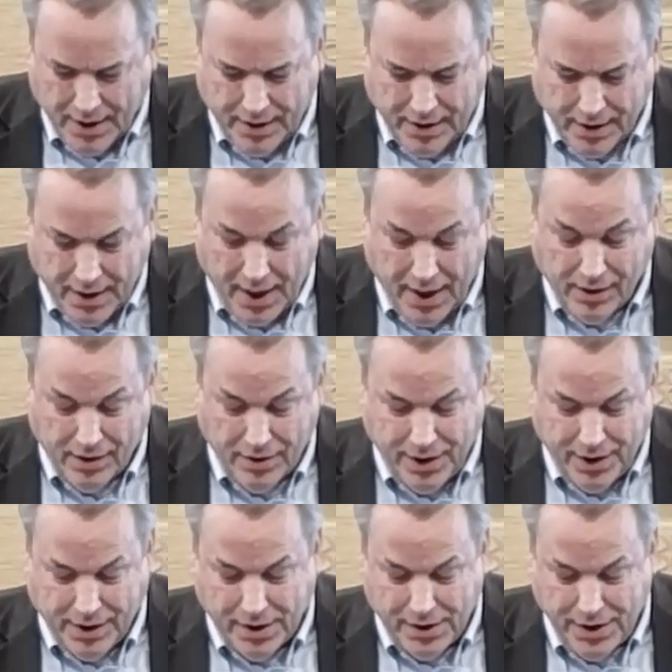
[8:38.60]
The inherent
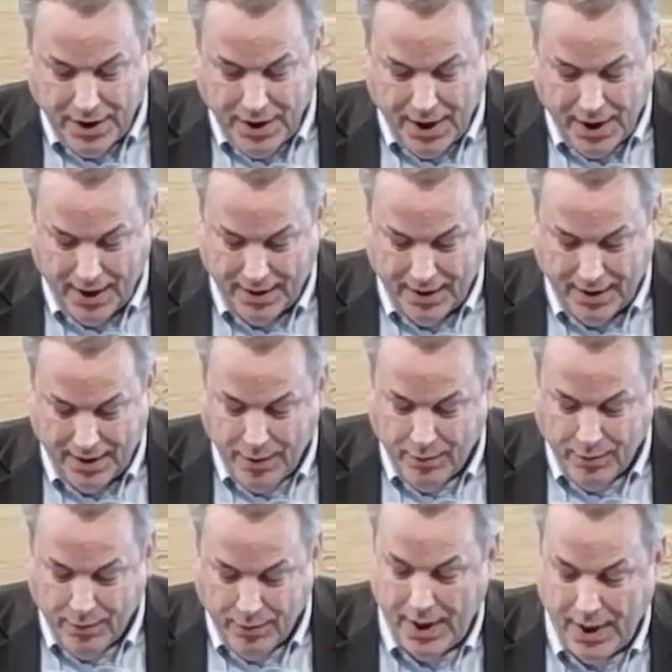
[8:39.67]
dignity and the
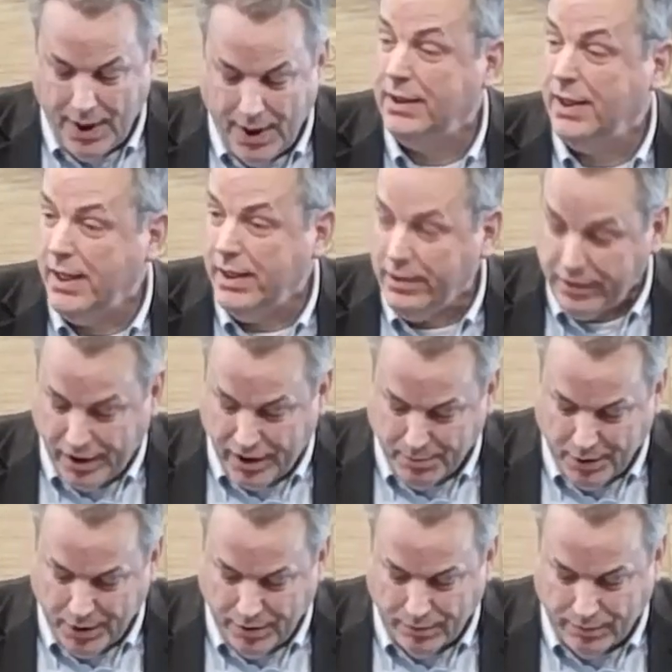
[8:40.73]
equal and
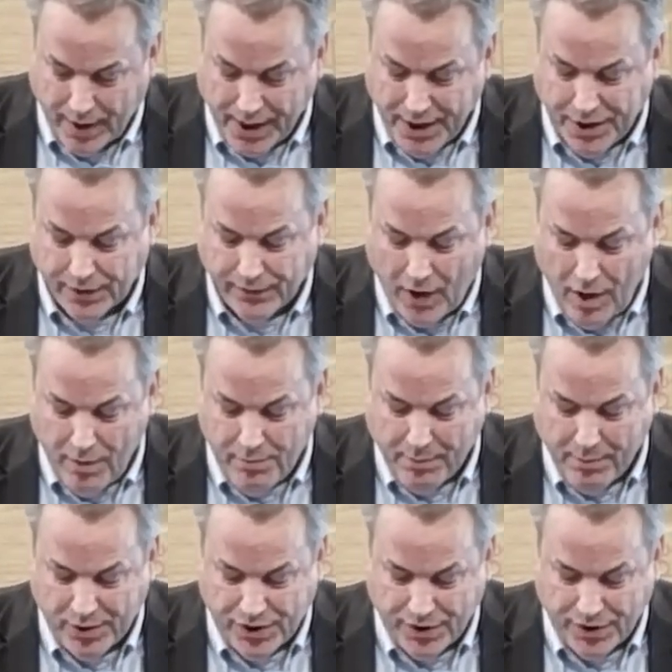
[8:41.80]
inalienable rights of all
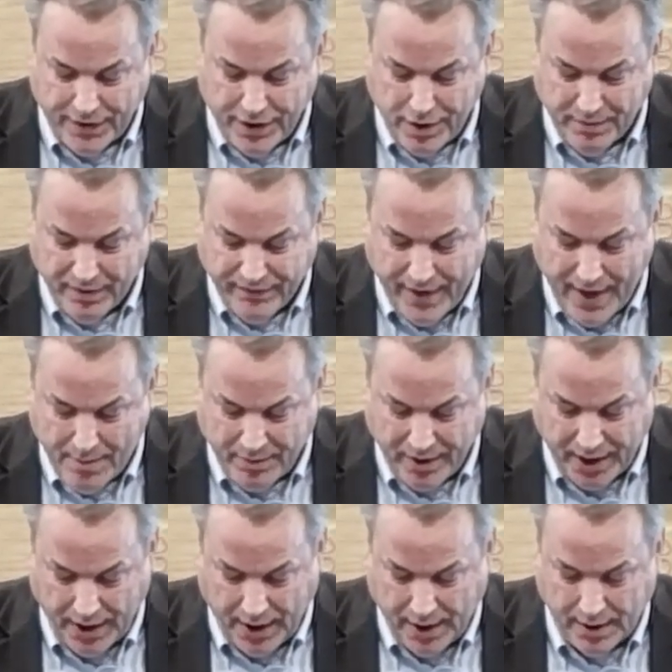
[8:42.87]
members of the human
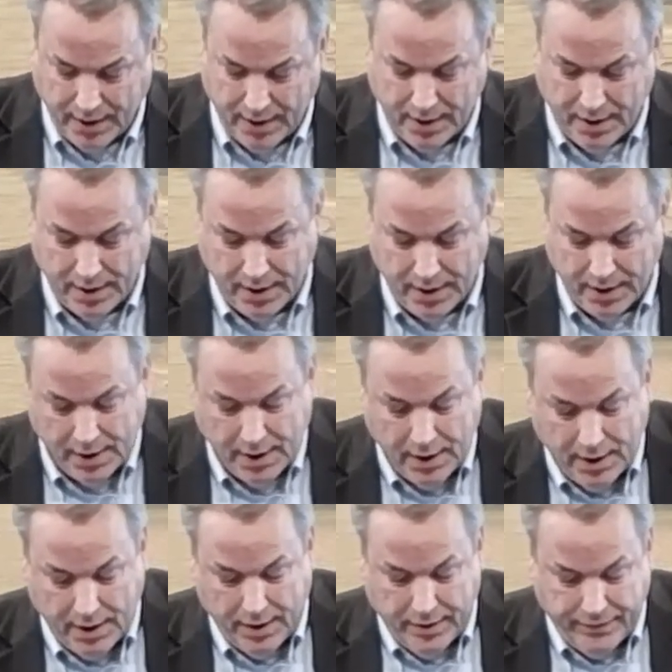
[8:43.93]
family.
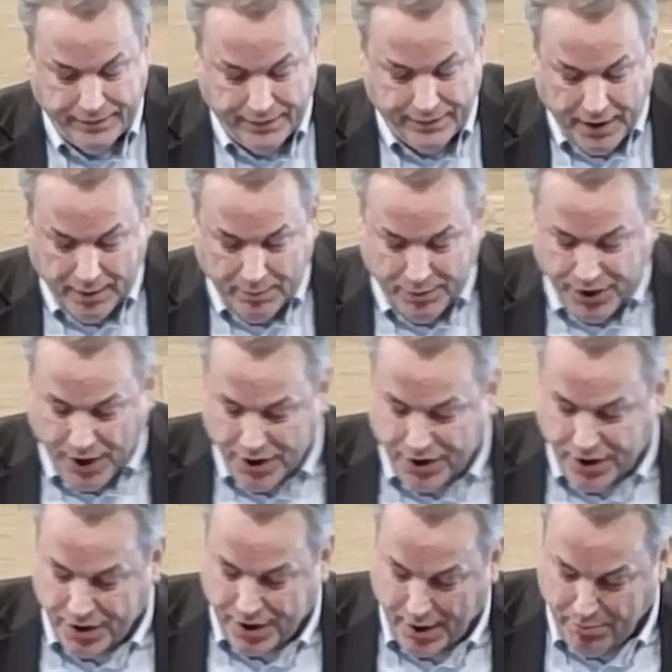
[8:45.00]
Freedom,
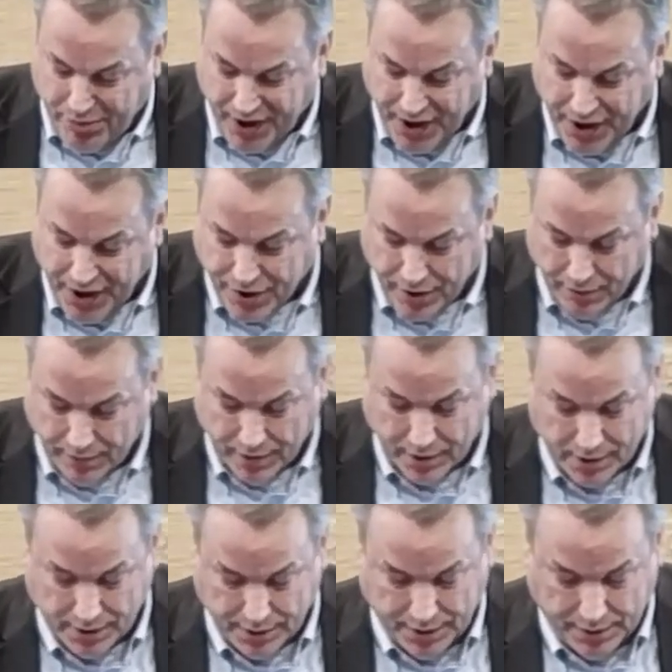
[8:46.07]
justice, and peace in the
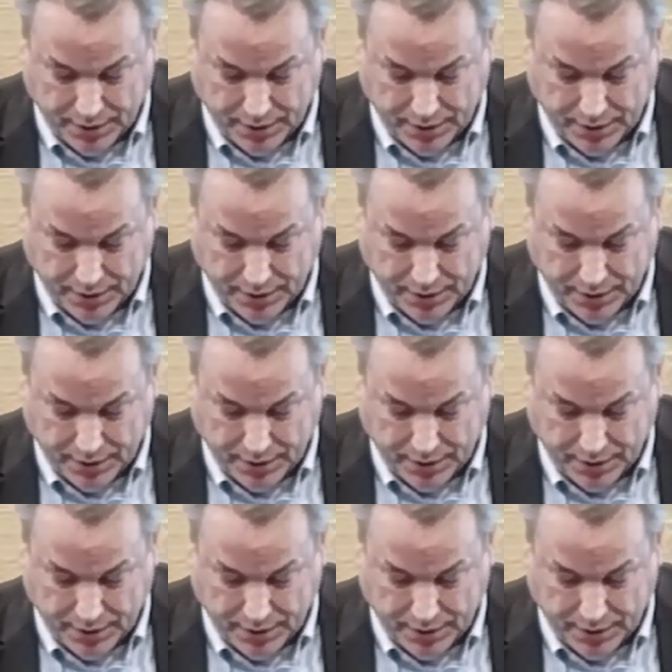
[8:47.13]
world.